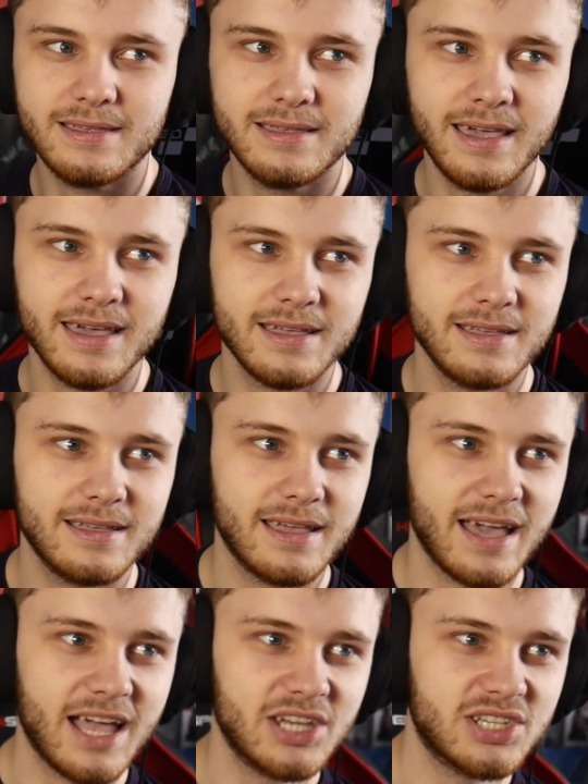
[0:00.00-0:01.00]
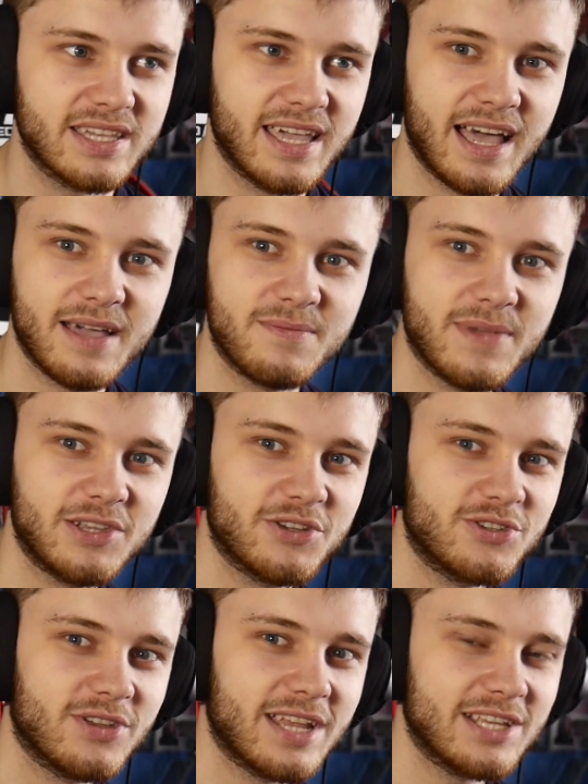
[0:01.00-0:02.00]
Yeah, Ashe the cat. Make sure
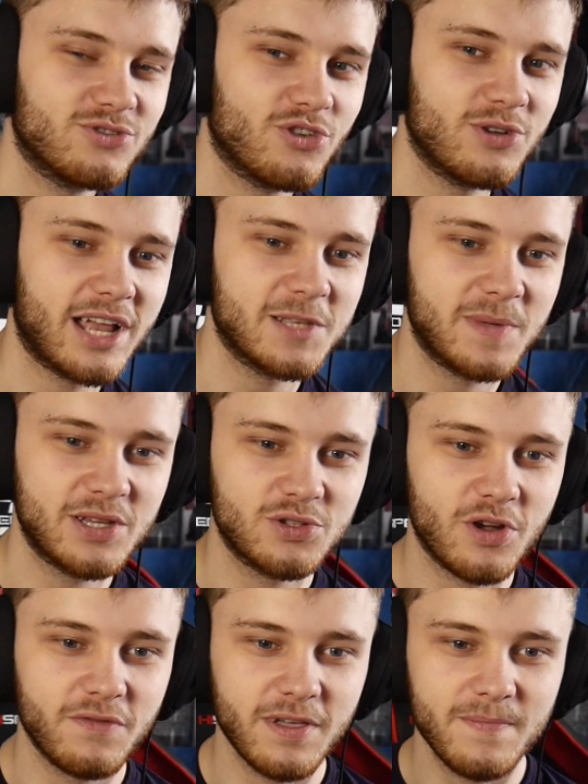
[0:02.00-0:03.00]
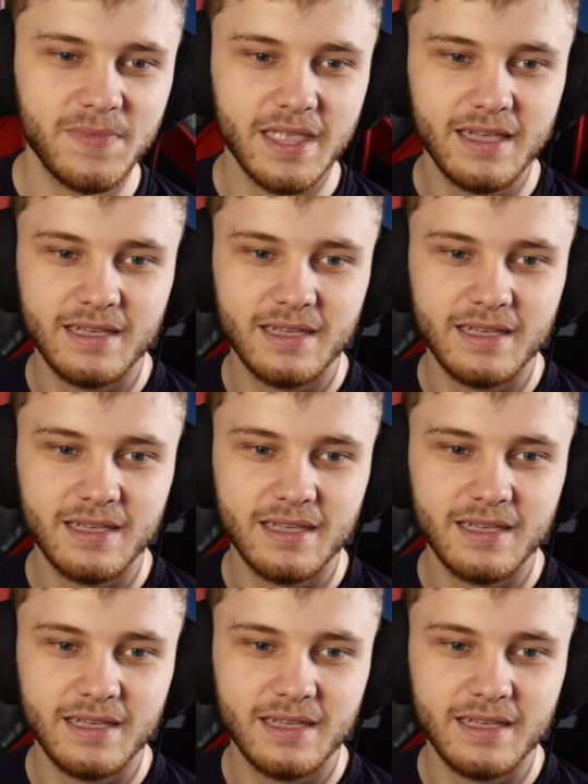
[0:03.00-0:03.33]
let's draw a nice picture of him.